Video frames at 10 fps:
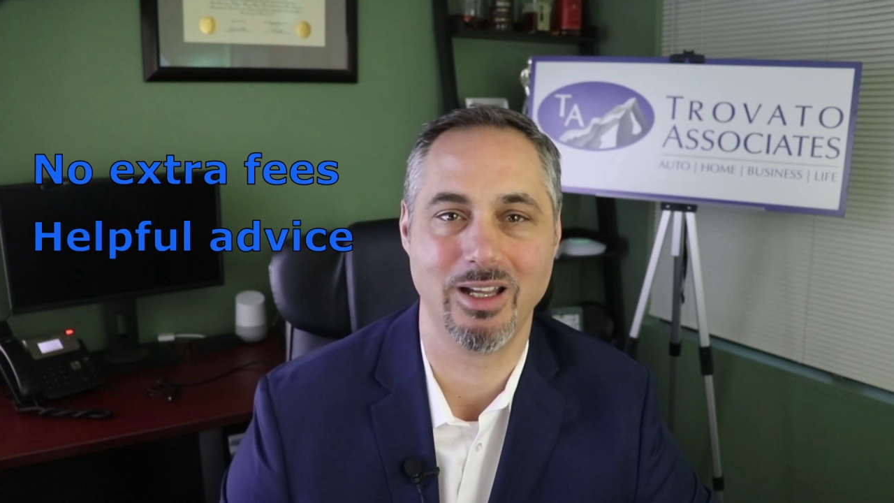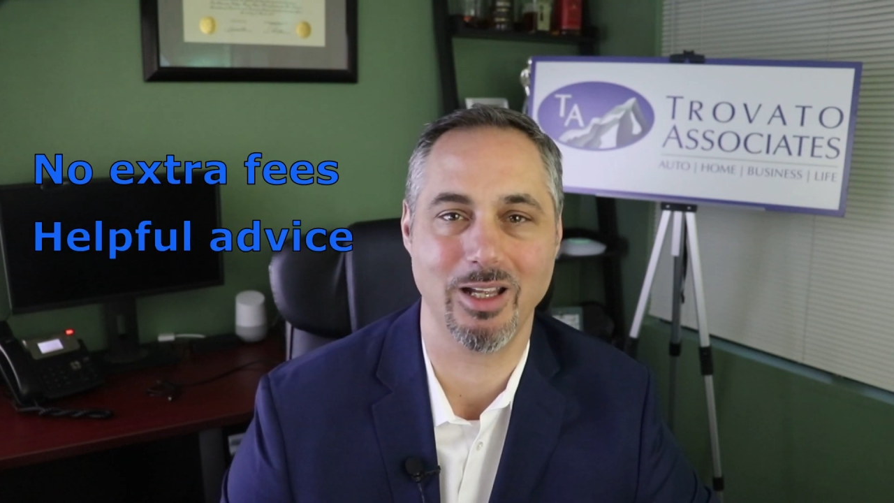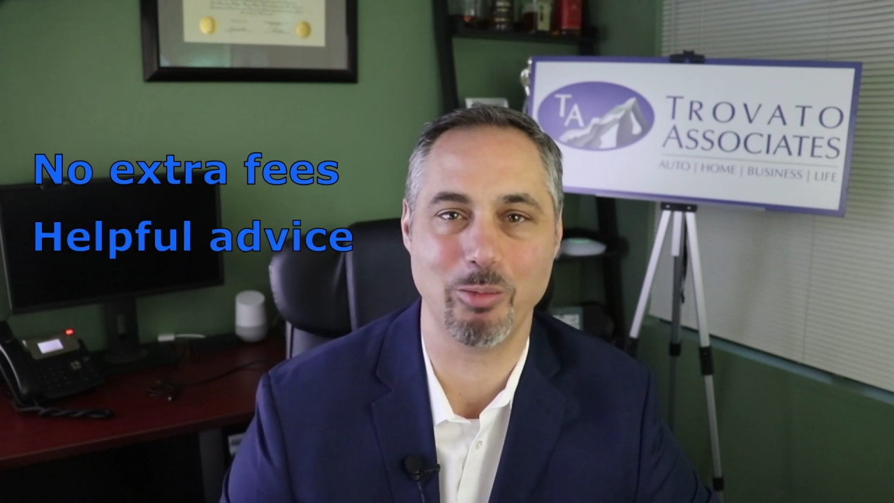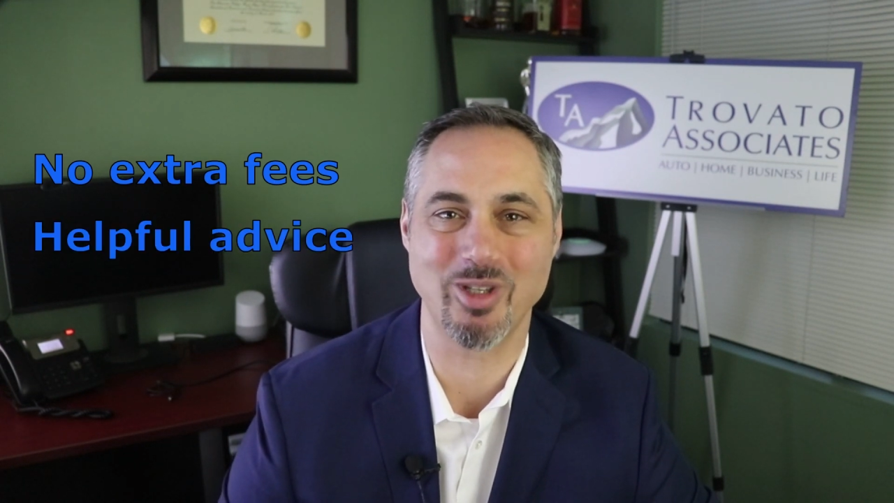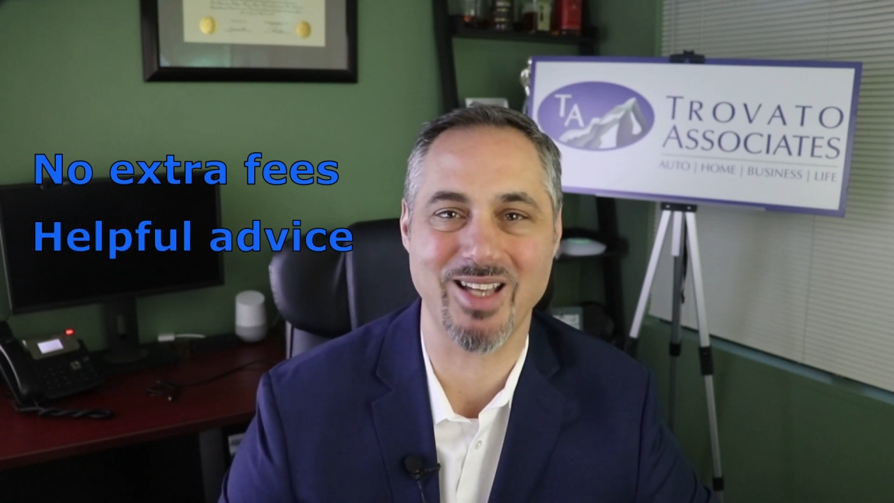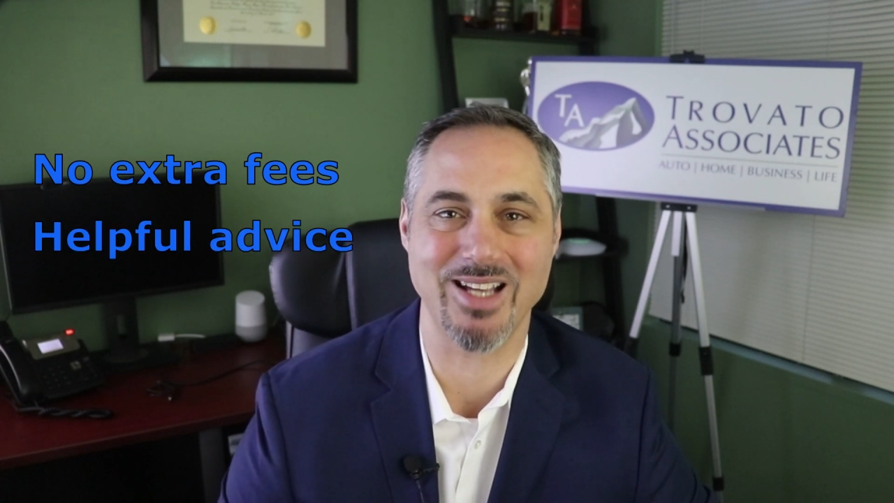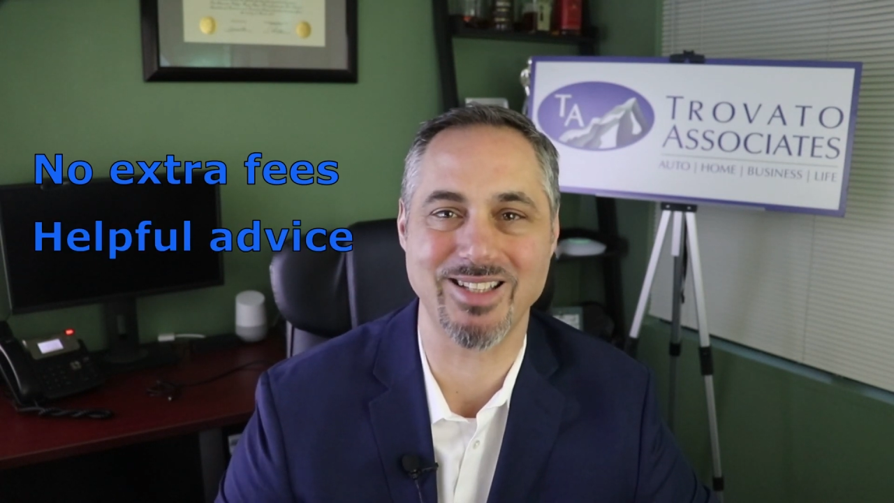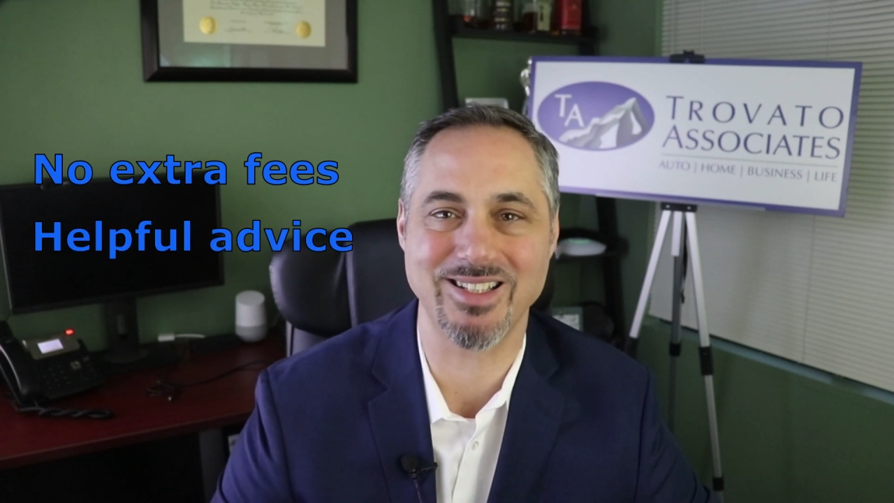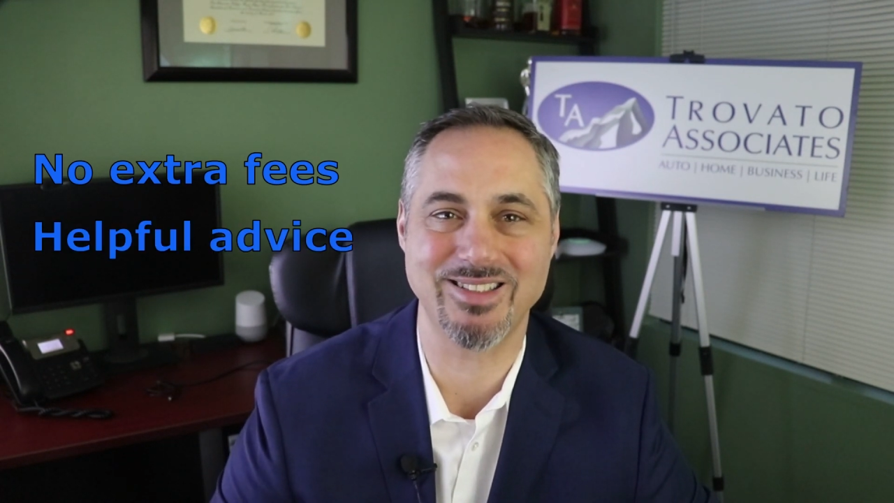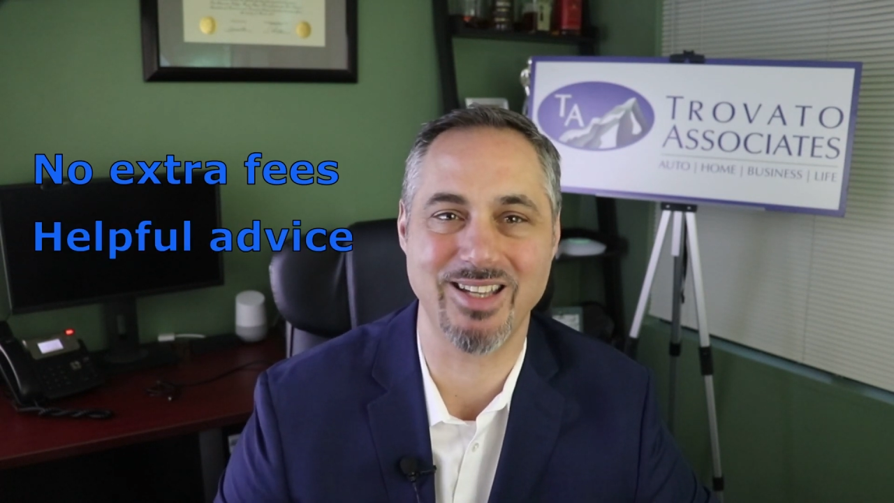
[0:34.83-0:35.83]
And besides,
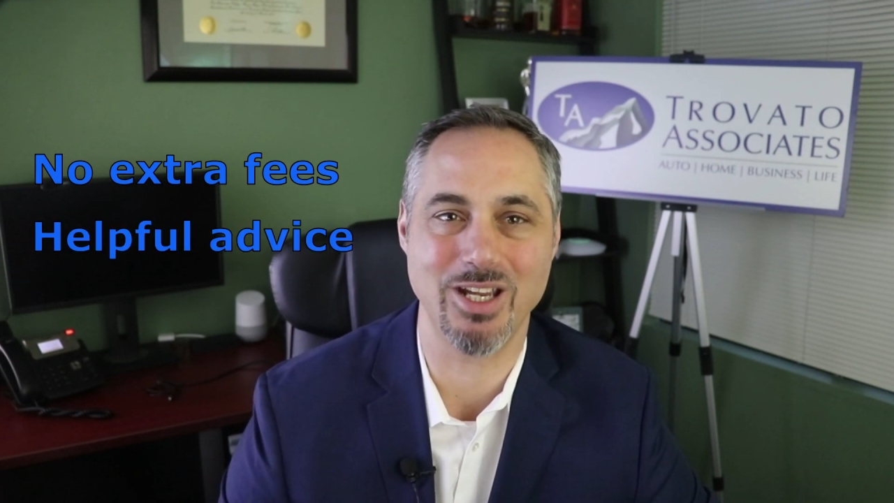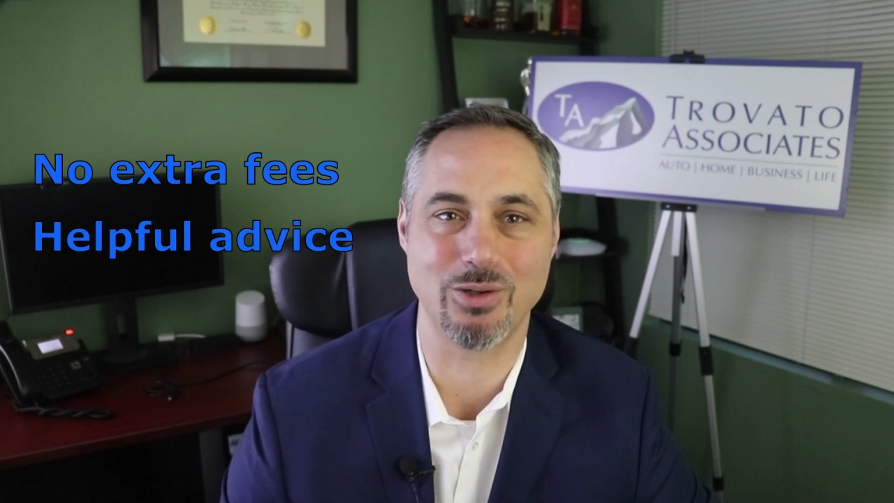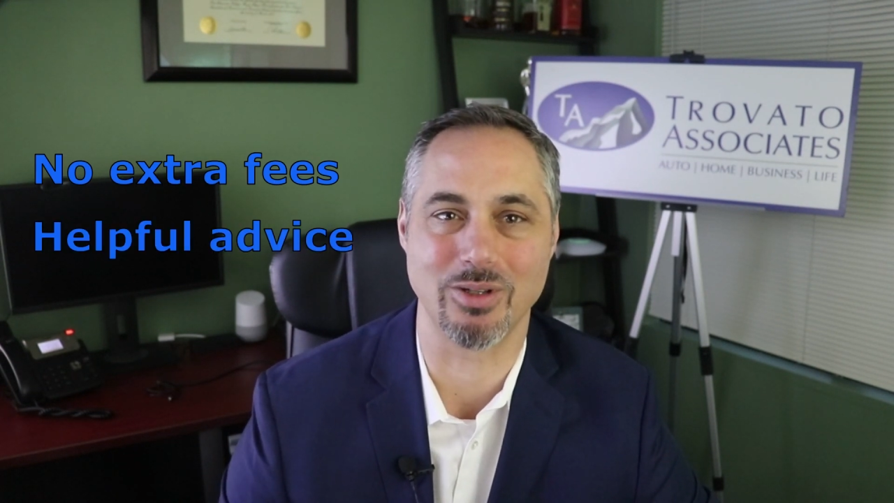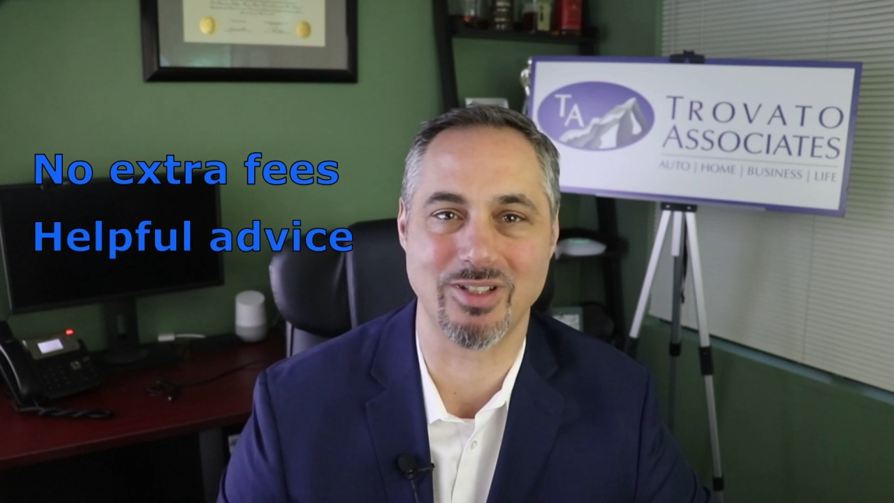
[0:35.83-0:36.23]
that's dangerous.